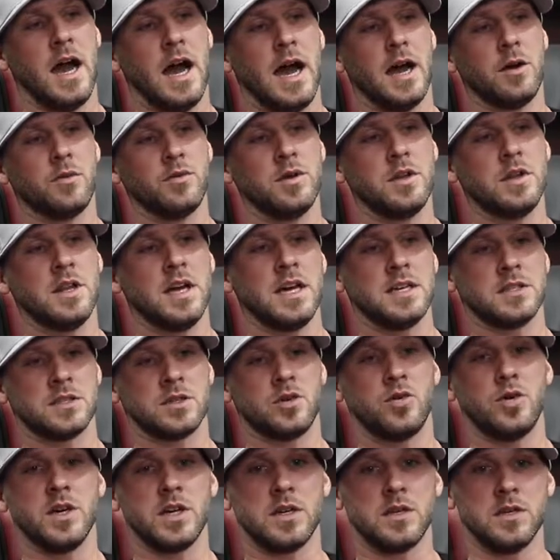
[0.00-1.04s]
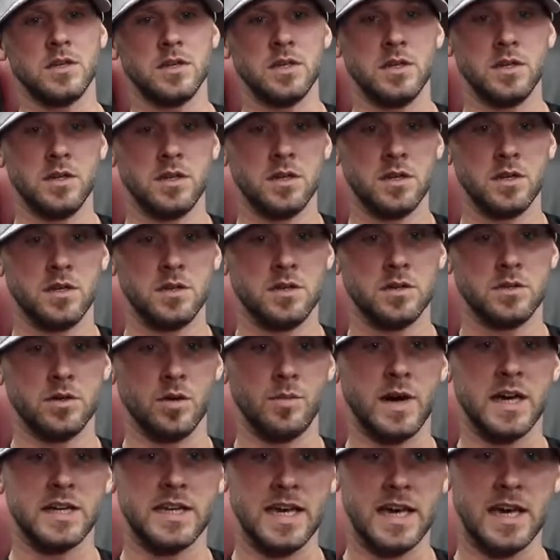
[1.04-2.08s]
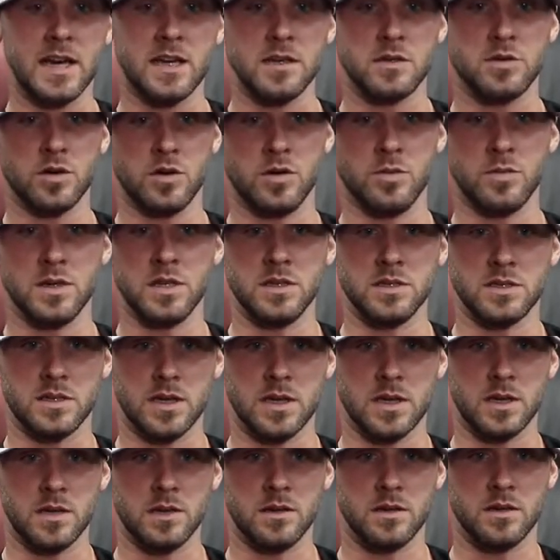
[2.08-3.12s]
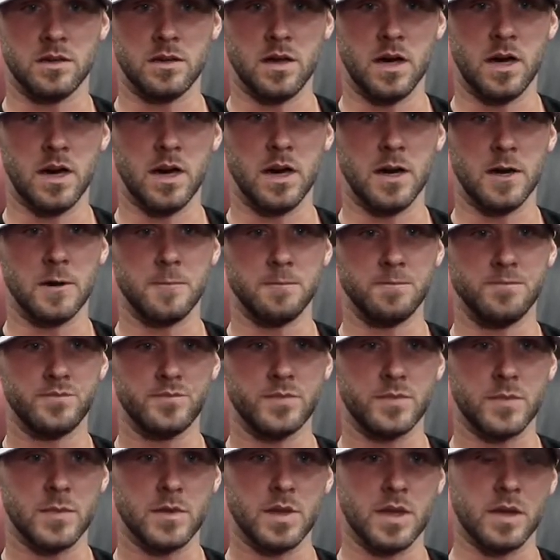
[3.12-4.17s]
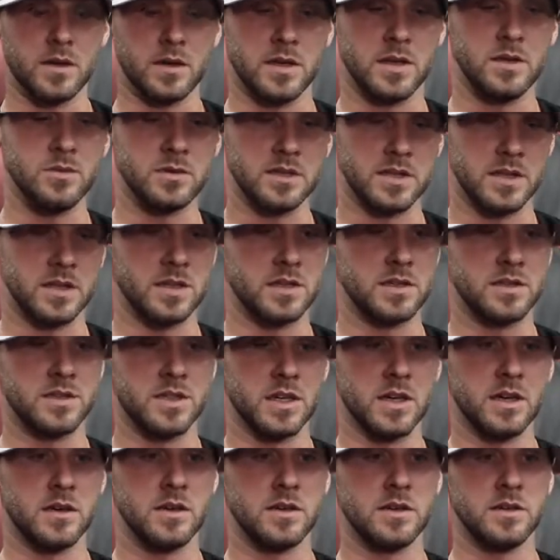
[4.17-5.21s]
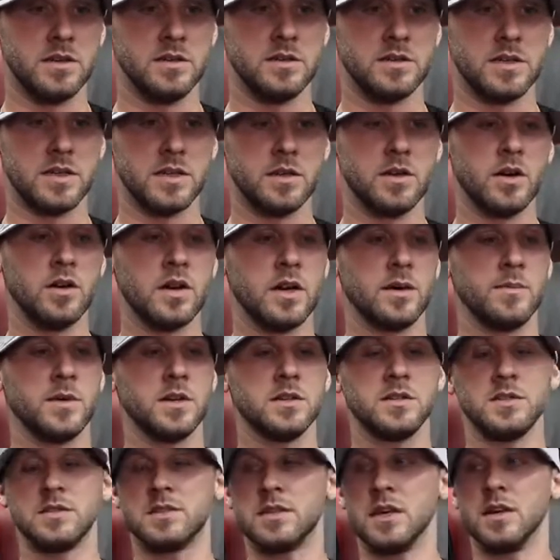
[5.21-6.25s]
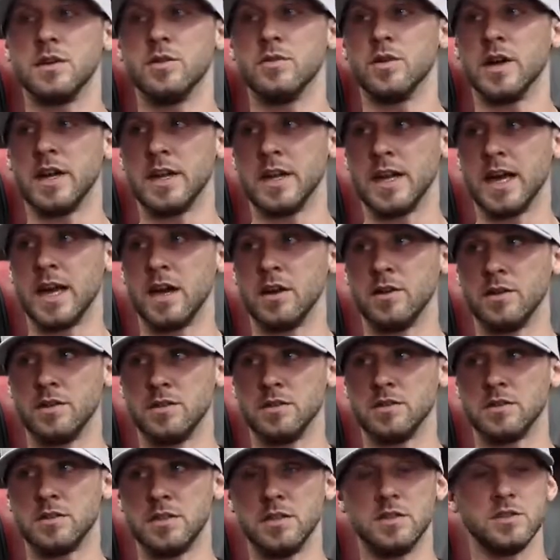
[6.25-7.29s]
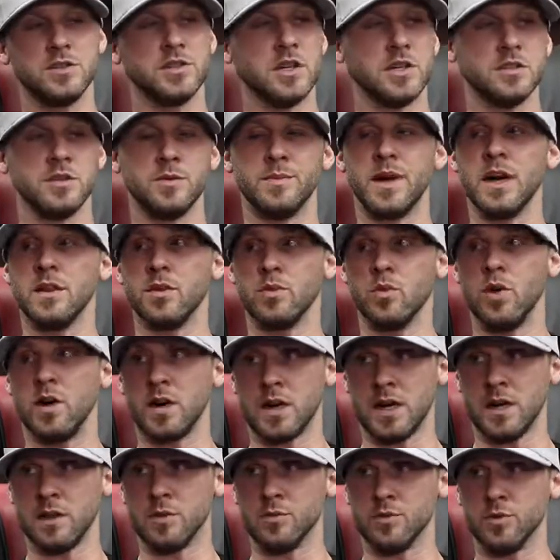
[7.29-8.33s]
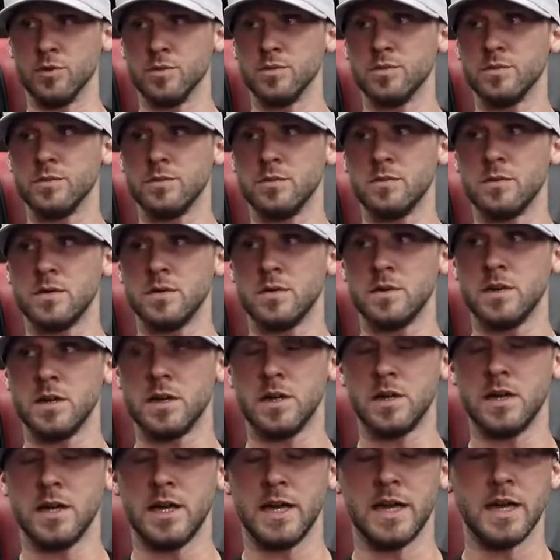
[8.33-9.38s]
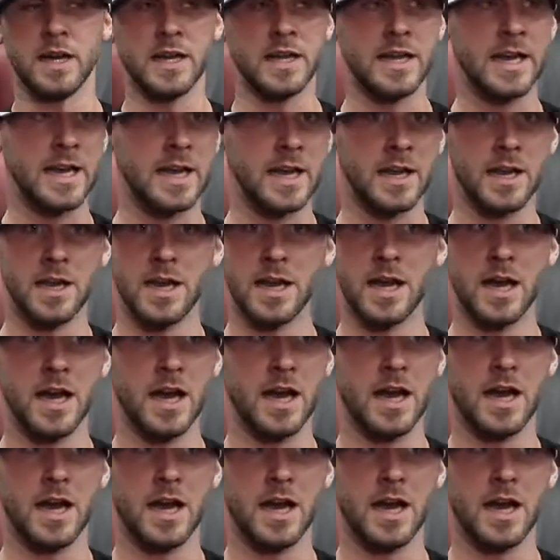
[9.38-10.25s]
I realized quickly, so my dad had told me, he said, he was sitting in his chair and he said, Cody, I'm gonna just tell you right now, you just need to shut your mouth and walk out of the room. And again,